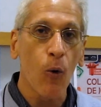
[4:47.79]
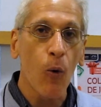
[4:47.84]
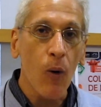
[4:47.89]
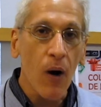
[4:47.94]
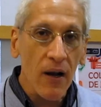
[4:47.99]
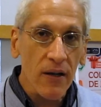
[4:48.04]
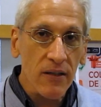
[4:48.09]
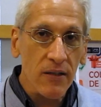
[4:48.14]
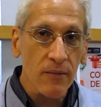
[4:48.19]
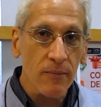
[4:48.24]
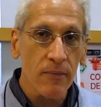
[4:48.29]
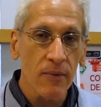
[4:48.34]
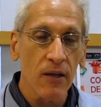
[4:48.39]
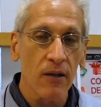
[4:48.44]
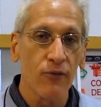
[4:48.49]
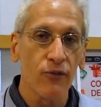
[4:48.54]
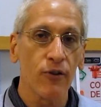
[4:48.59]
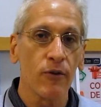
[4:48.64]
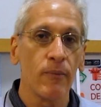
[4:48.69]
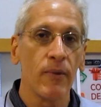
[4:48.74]
quantum
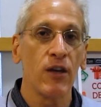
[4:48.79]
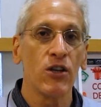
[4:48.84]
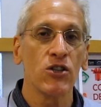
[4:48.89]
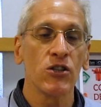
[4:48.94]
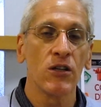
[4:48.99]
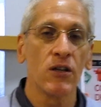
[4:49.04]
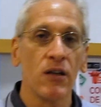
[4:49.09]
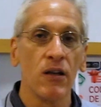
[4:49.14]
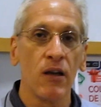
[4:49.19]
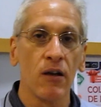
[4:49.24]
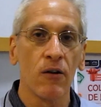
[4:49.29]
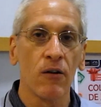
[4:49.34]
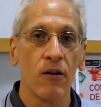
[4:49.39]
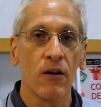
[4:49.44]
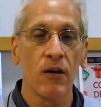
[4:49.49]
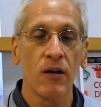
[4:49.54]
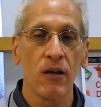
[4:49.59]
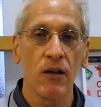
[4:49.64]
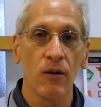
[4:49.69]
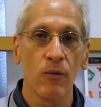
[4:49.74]
information
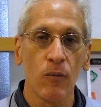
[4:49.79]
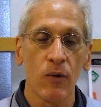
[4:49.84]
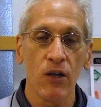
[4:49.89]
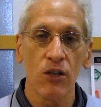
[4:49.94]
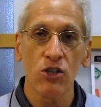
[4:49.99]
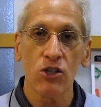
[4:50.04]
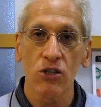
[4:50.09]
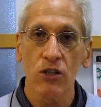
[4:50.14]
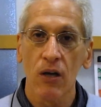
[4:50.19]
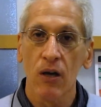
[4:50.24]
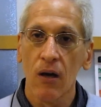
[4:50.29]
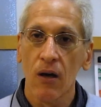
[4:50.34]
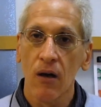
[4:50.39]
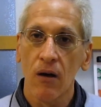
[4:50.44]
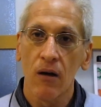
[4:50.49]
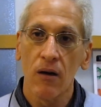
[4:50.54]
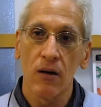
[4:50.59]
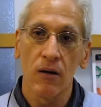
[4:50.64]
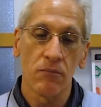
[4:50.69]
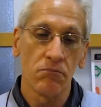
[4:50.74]
era in which
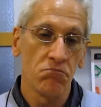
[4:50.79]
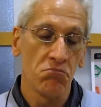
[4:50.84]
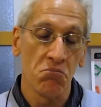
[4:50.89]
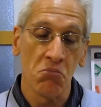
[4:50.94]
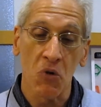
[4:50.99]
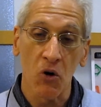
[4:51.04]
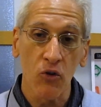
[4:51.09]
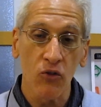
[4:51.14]
Um,